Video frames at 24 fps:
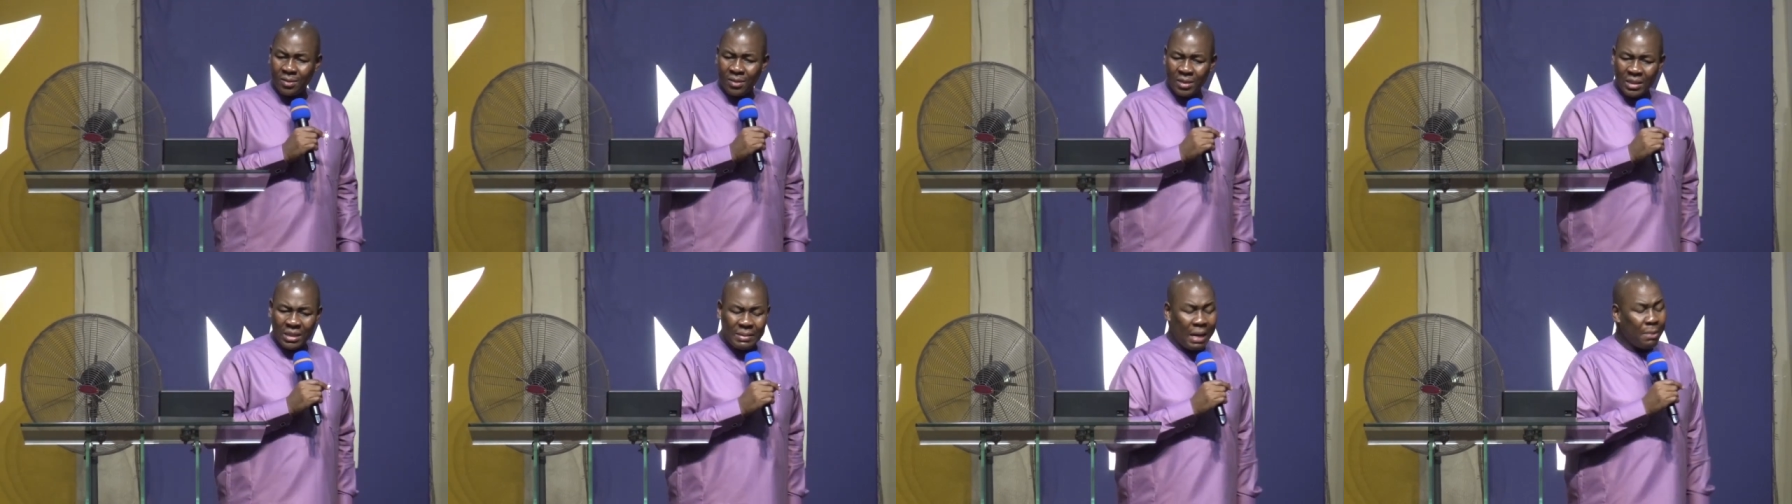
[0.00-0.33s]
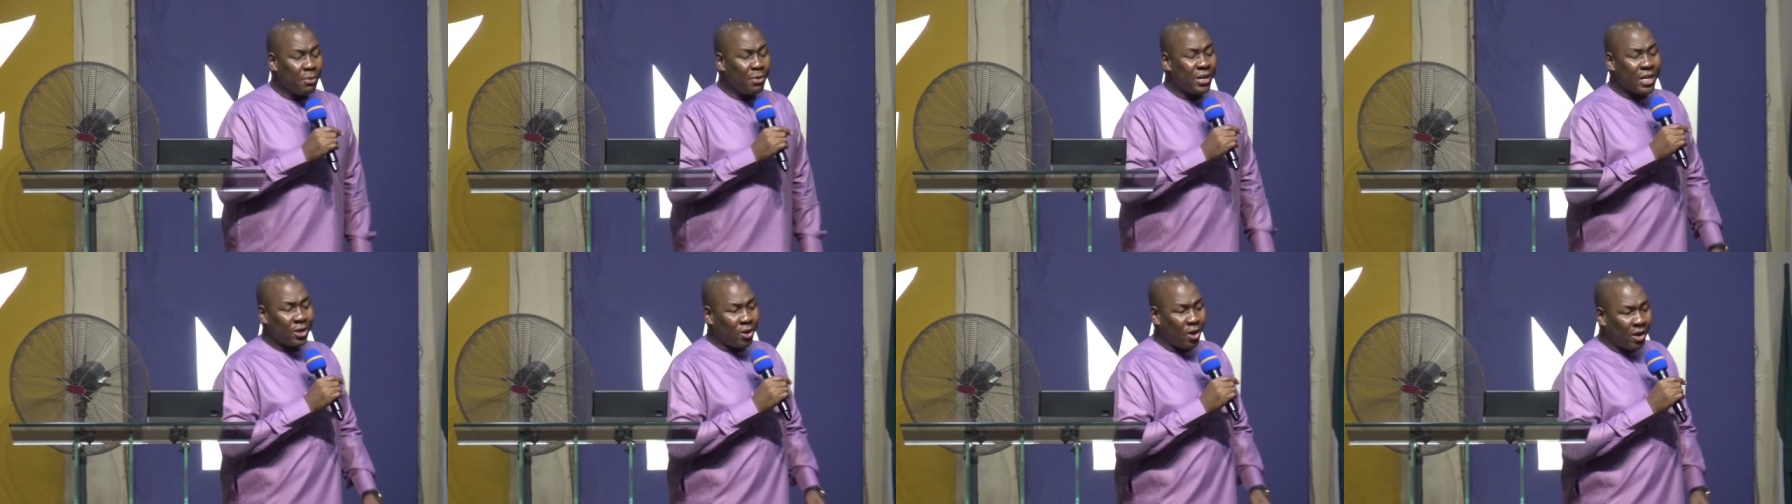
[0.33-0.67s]
The
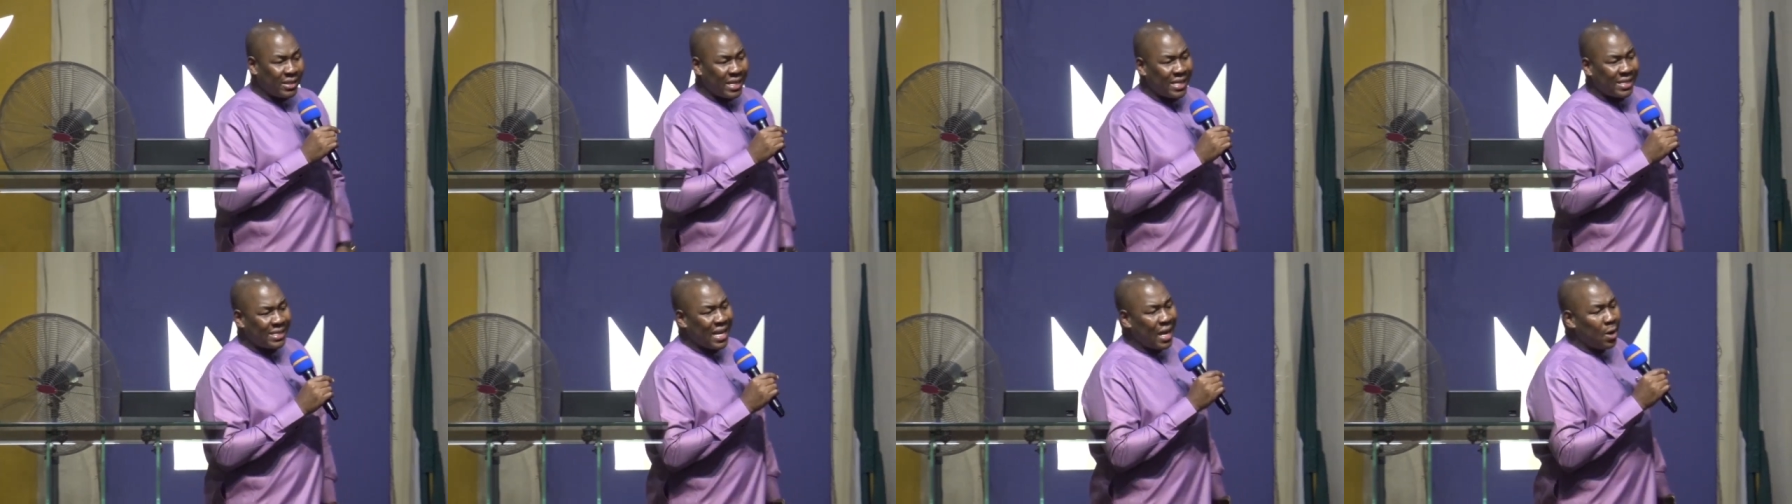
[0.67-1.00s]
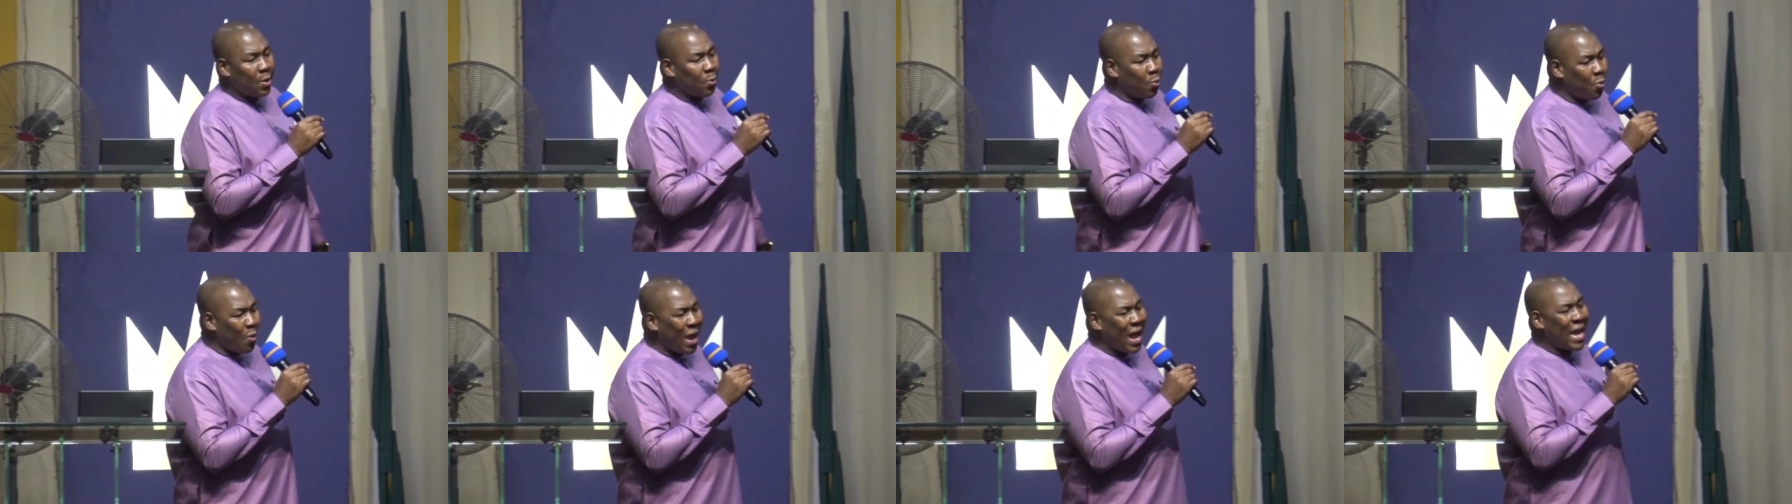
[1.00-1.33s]
Bible recorded that
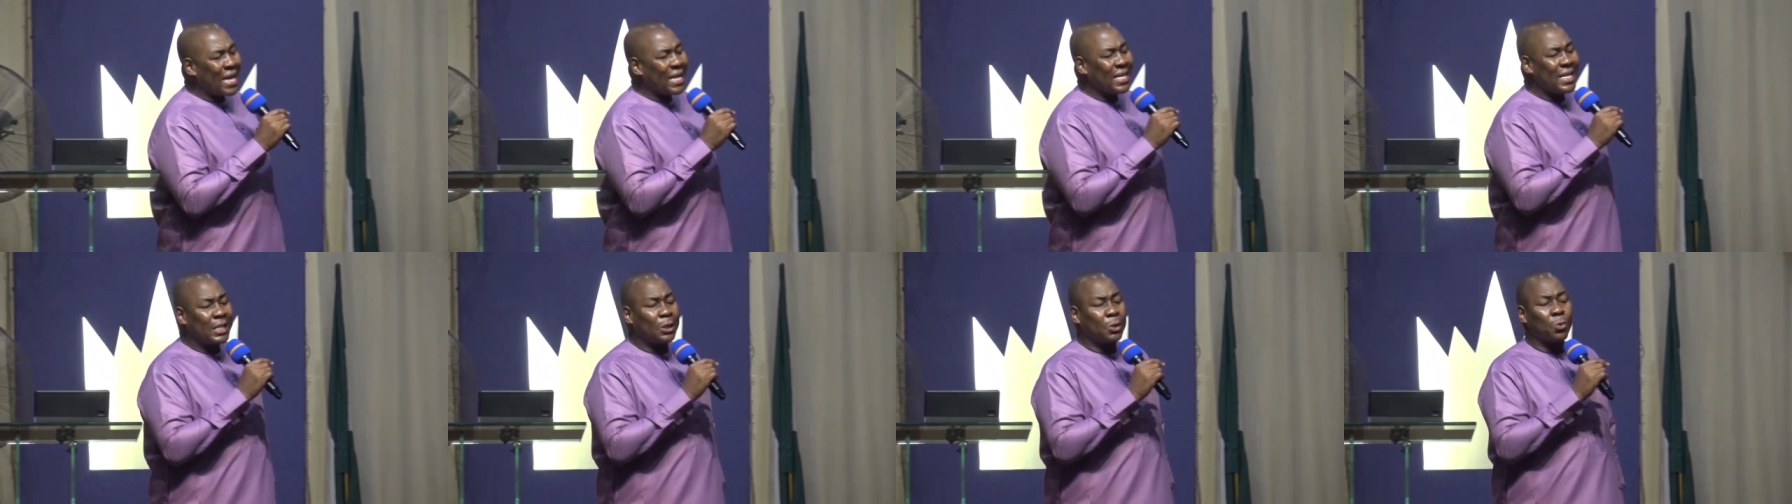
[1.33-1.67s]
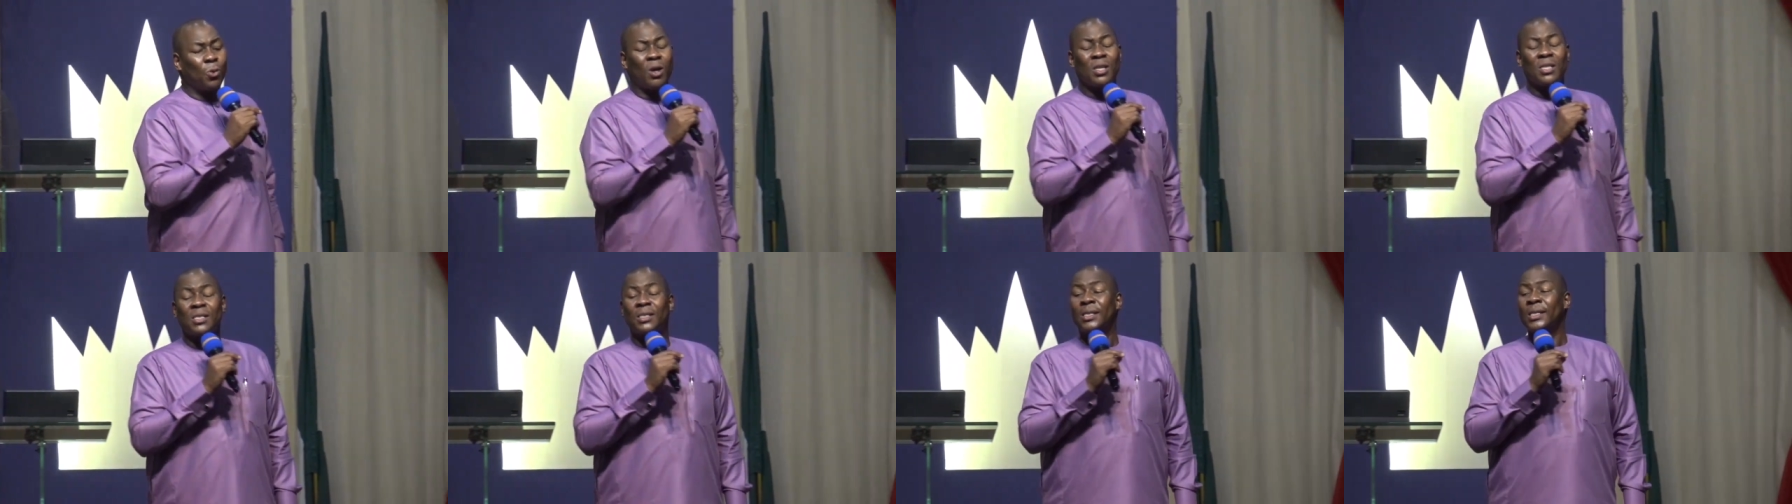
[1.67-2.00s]
while it
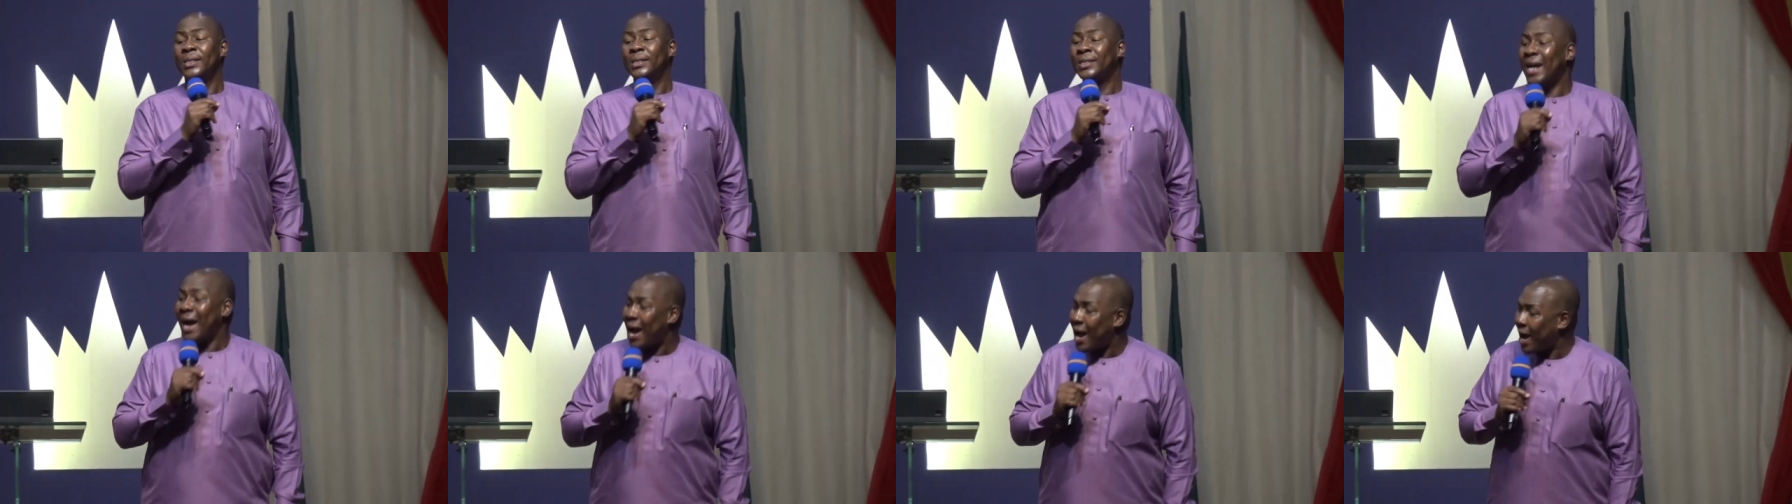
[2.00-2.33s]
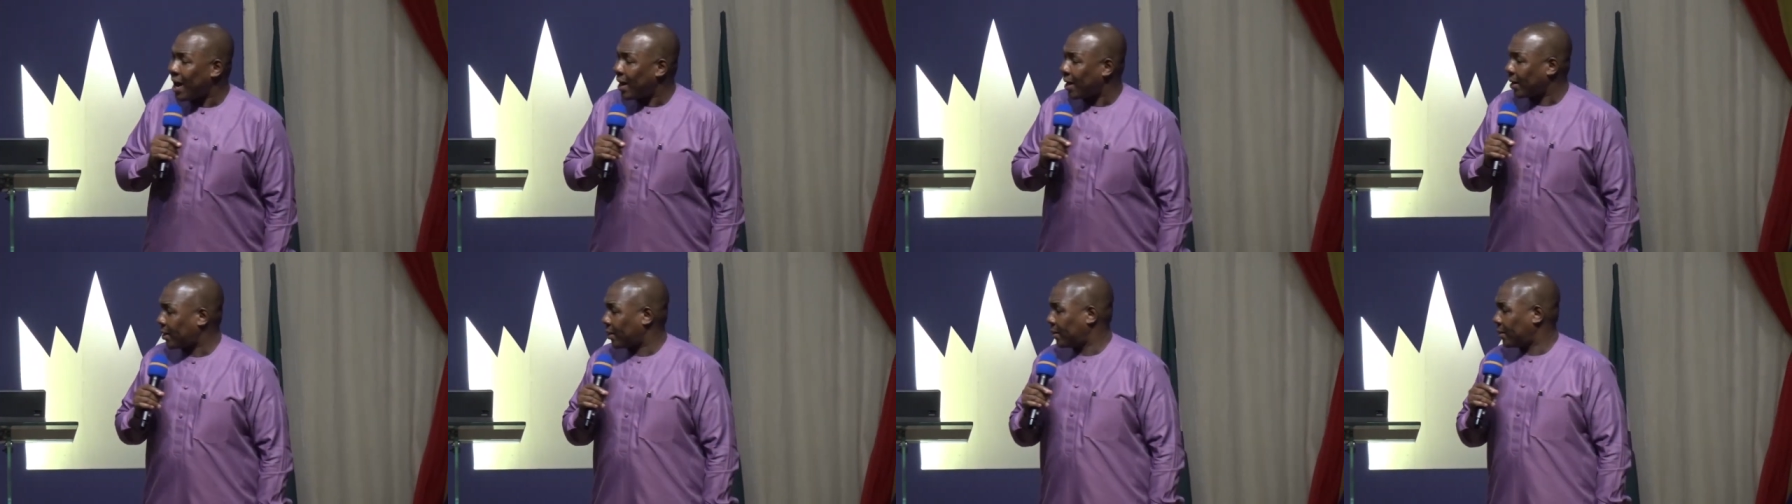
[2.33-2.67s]
was still
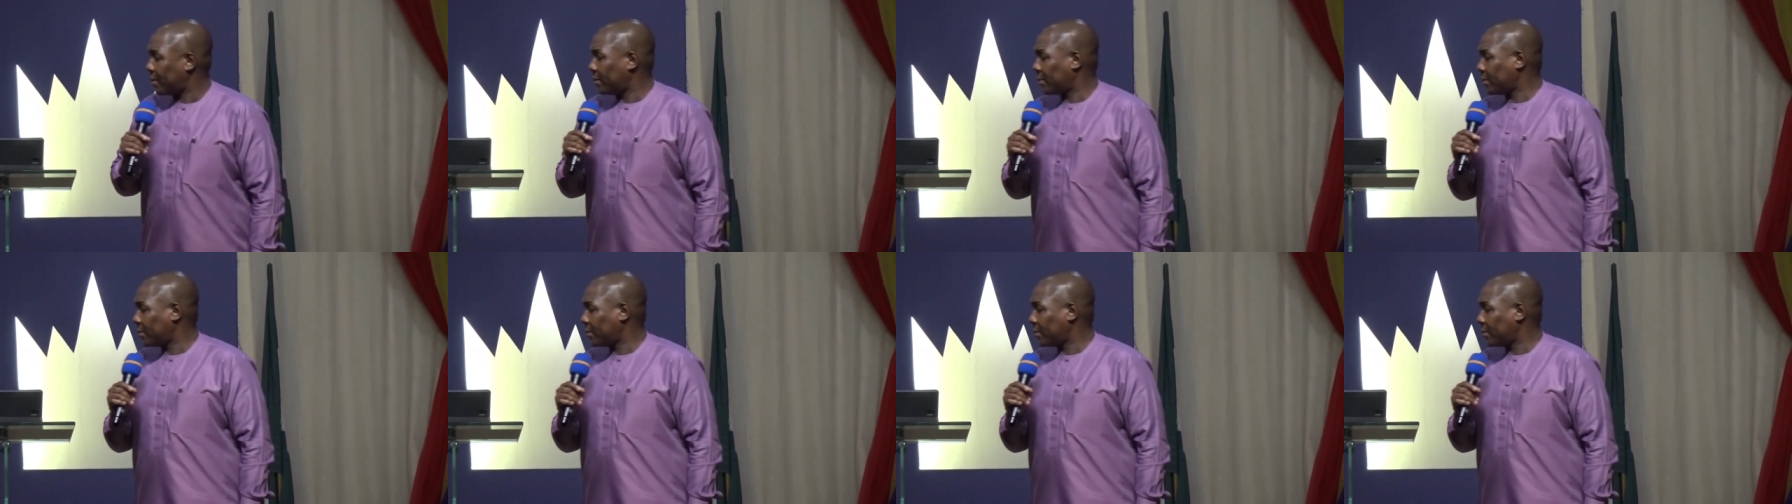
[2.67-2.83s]
dark,